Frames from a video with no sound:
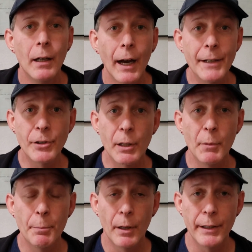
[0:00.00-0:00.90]
I took him
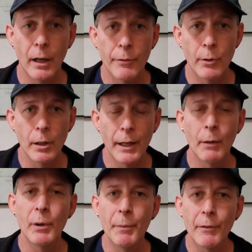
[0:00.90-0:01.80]
up on the offer and
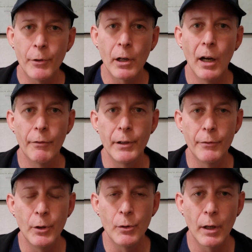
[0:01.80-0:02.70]
we met for coffee a
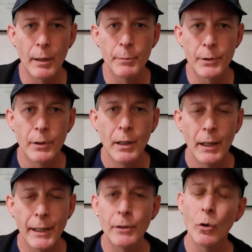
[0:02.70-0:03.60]
few times,
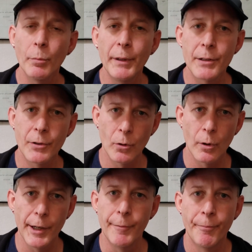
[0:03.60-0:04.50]
and he told me his
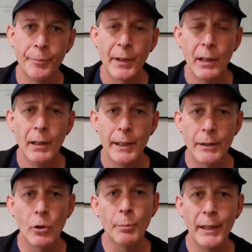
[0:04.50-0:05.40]
story. He
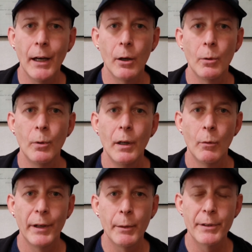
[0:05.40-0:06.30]
told me how
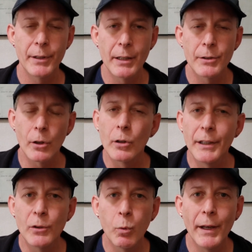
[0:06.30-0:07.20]
when he was in his
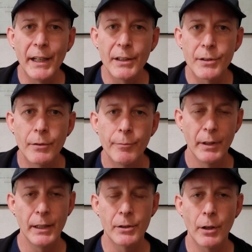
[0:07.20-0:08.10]
early 20s,
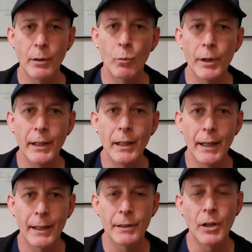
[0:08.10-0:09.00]
he started working
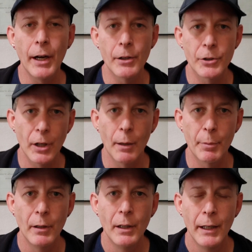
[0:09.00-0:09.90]
at a tire shop,
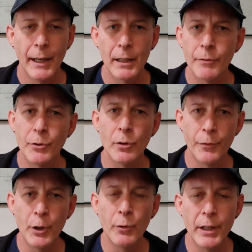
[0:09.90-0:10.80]
and after a
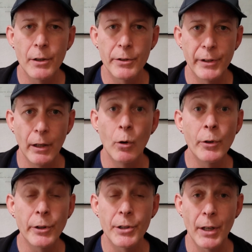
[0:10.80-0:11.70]
few years, the owner
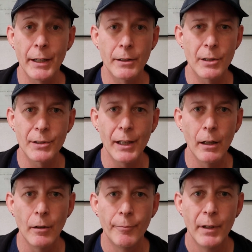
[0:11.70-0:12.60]
decided to
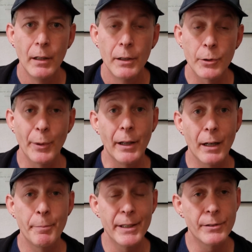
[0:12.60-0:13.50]
sell. So he got a
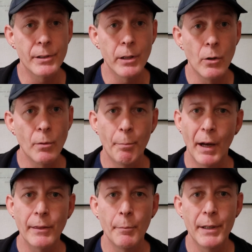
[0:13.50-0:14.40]
business loan,
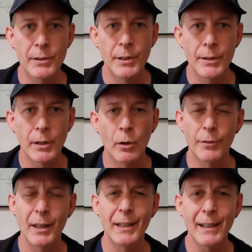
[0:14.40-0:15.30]
bought the business, and over
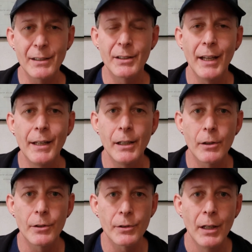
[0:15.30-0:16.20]
the next 10
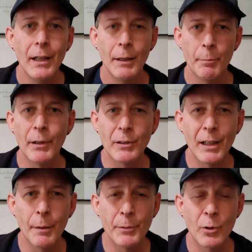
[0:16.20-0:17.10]
years, built it
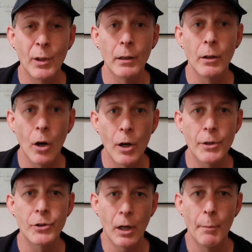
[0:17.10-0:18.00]
up to a
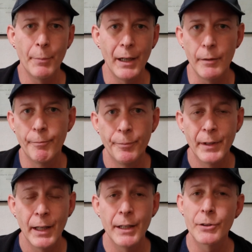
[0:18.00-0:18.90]
large company.
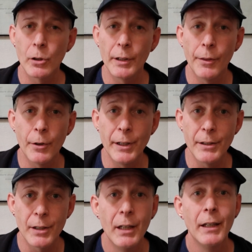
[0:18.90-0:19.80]
In his early
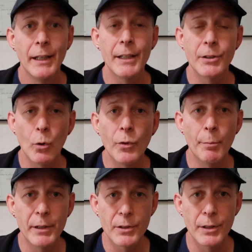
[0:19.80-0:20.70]
30s, he sold the
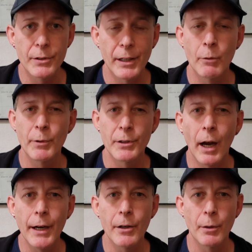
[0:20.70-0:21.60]
business and
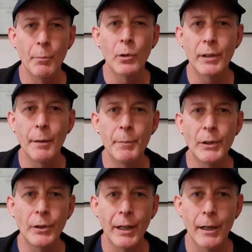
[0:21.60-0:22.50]
retired a
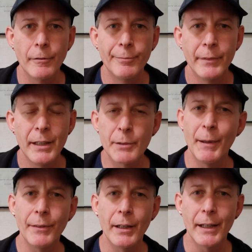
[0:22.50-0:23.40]
multimillionaire. He
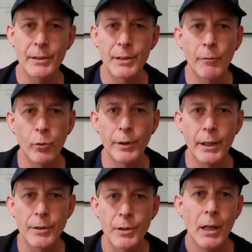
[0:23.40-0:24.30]
spent the next several
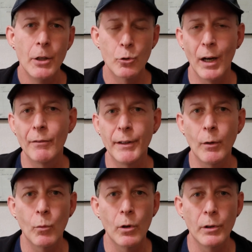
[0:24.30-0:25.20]
years traveling the
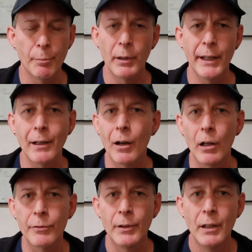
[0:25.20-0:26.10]
world and playing
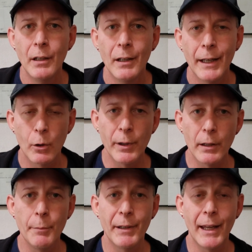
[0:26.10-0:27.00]
golf, and
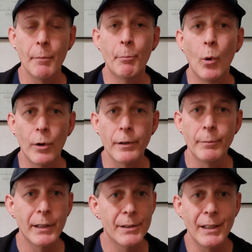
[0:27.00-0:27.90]
quickly became bored
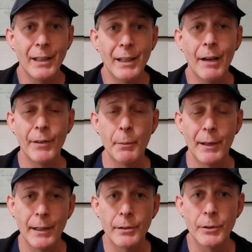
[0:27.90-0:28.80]
because he didn't have
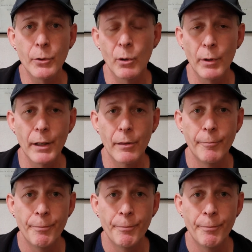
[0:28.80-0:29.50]
anybody to do it with.